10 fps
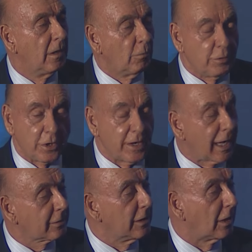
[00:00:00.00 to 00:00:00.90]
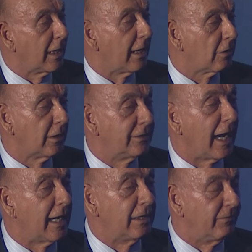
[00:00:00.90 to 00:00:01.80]
we are not going to let her
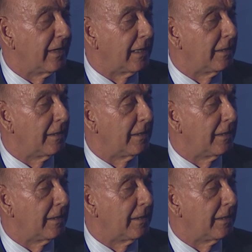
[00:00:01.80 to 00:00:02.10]
die in vain.